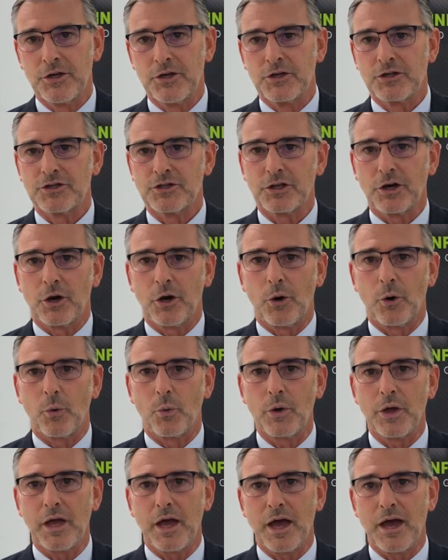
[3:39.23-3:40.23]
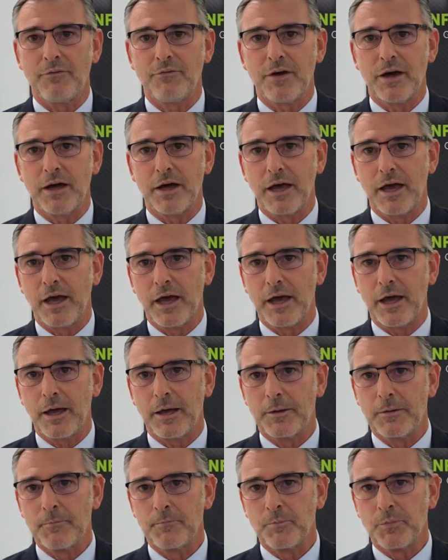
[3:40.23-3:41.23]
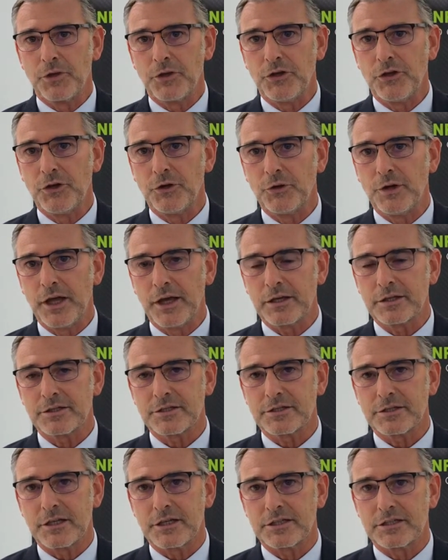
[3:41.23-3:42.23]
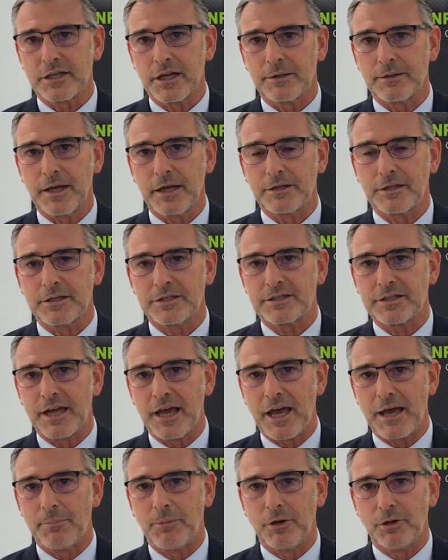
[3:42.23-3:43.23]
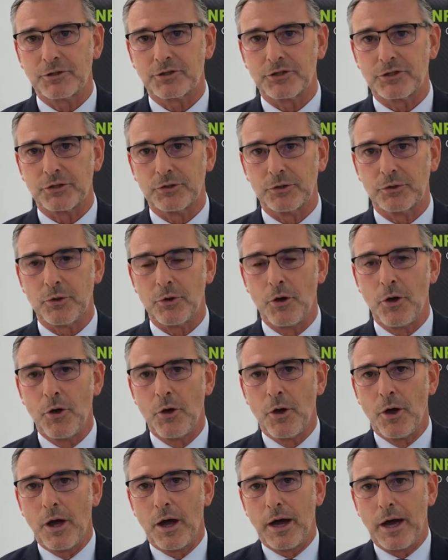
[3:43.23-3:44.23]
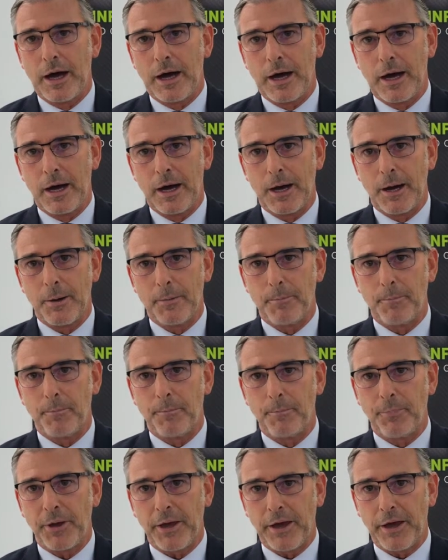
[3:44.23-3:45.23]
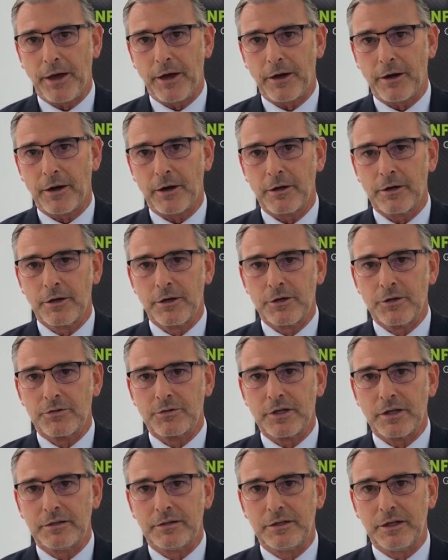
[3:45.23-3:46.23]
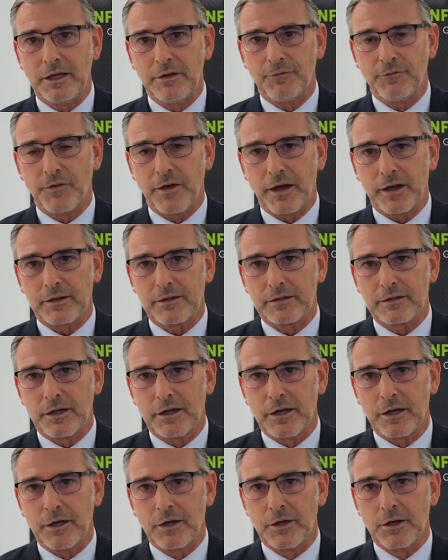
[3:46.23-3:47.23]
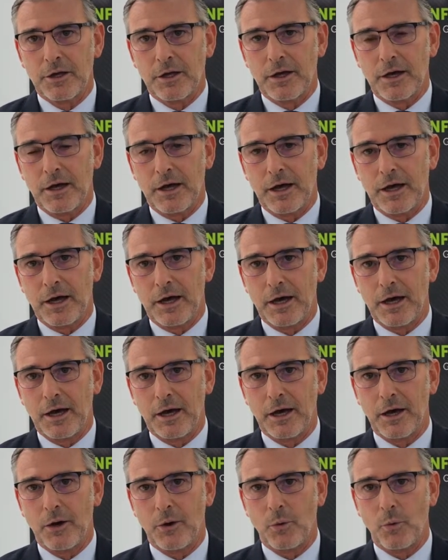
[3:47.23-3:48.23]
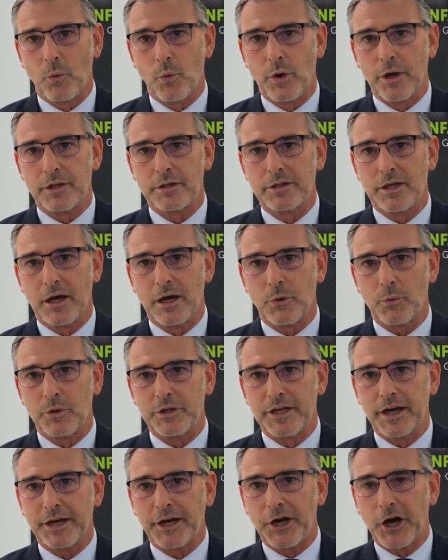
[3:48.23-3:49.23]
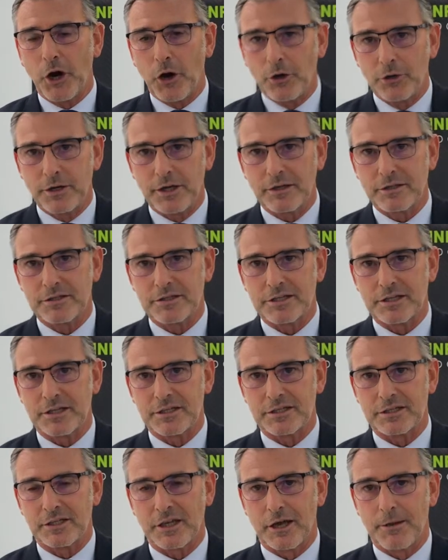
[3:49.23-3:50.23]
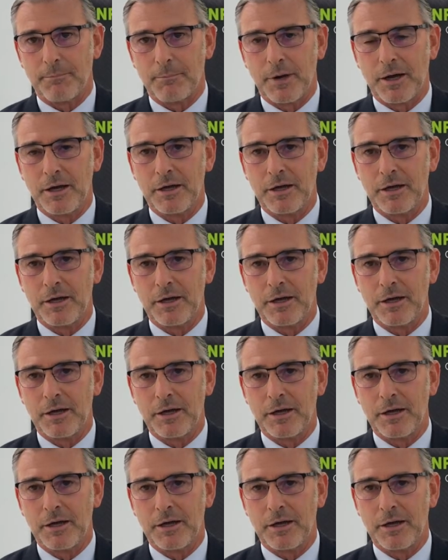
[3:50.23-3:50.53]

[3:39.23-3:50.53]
So we have a unique system that is able to pair the defect with a coding system